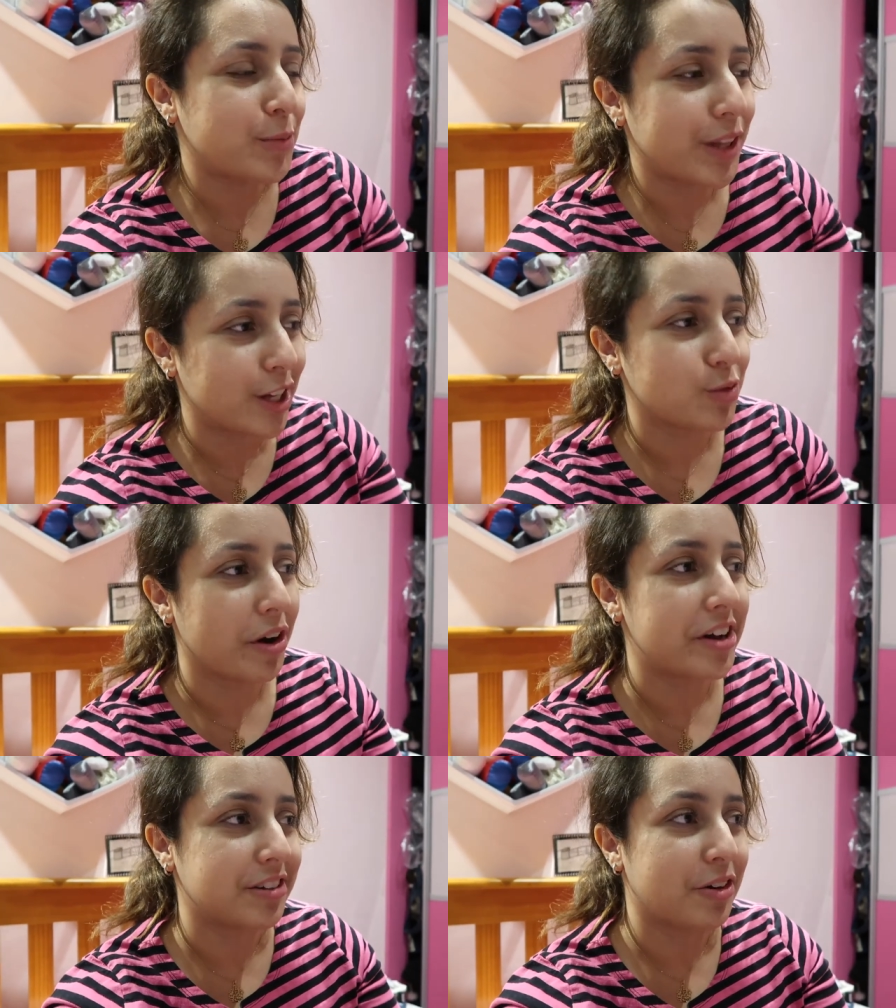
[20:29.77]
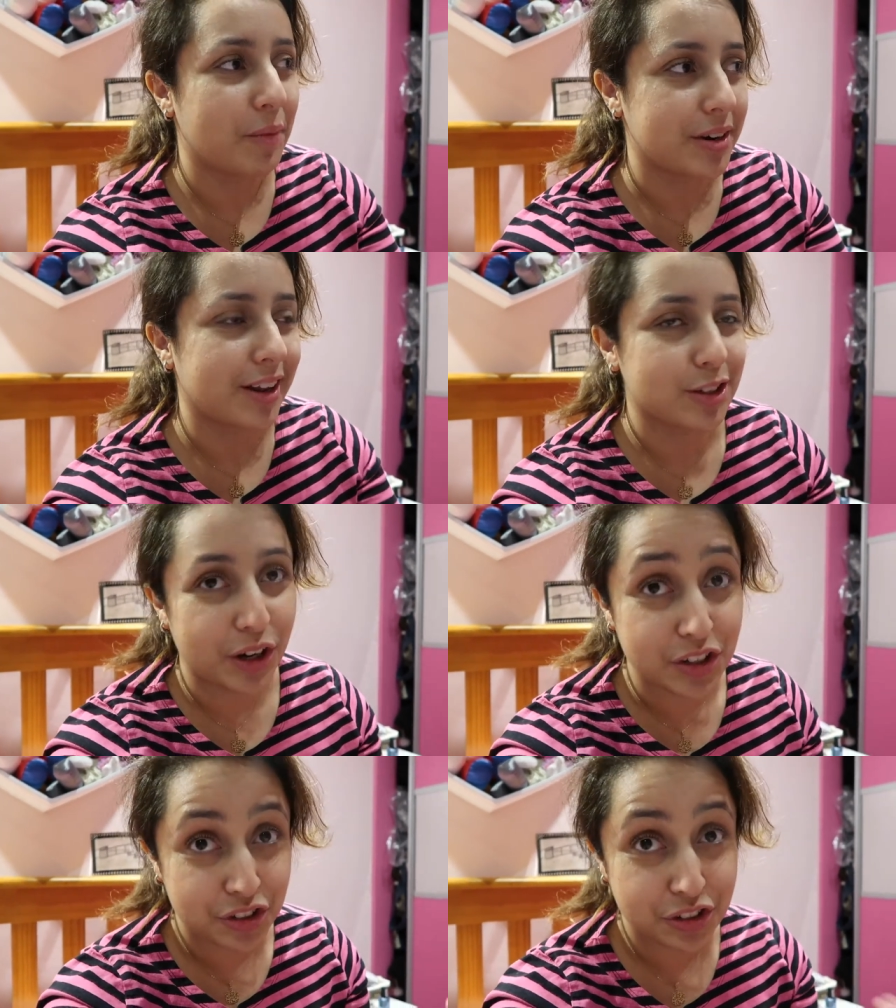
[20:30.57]
but that's why it's a comedy, that's
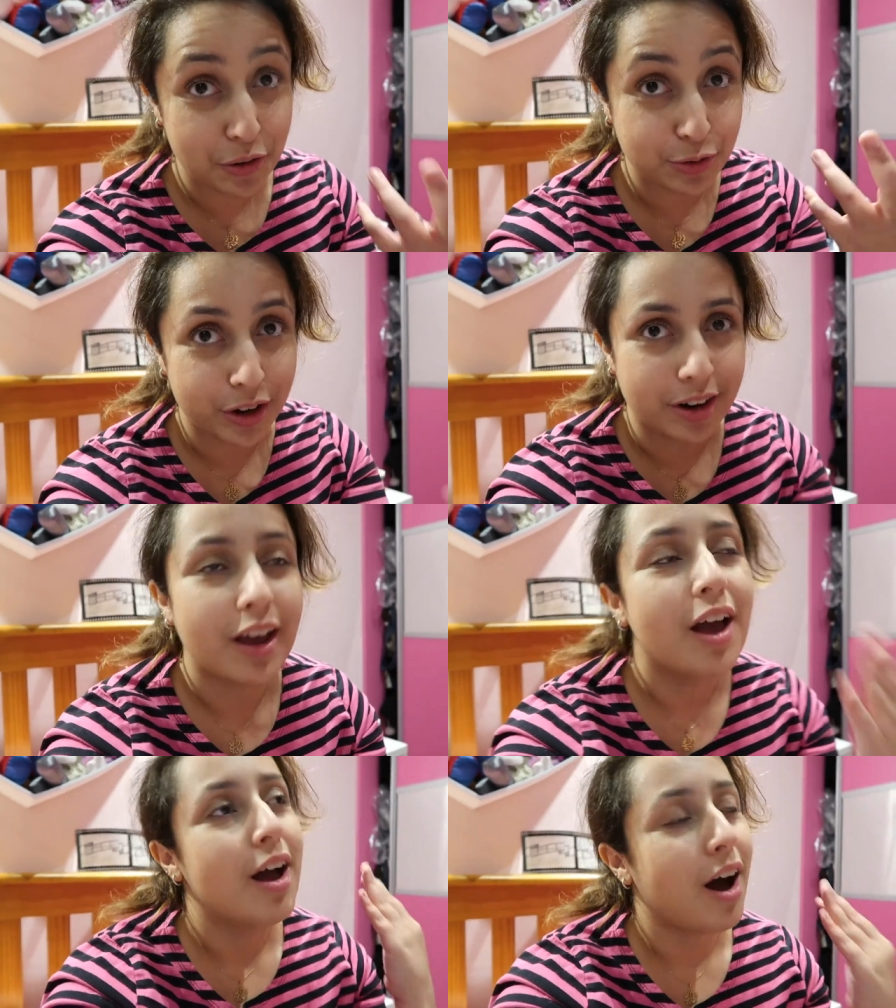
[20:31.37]
why it's so funny.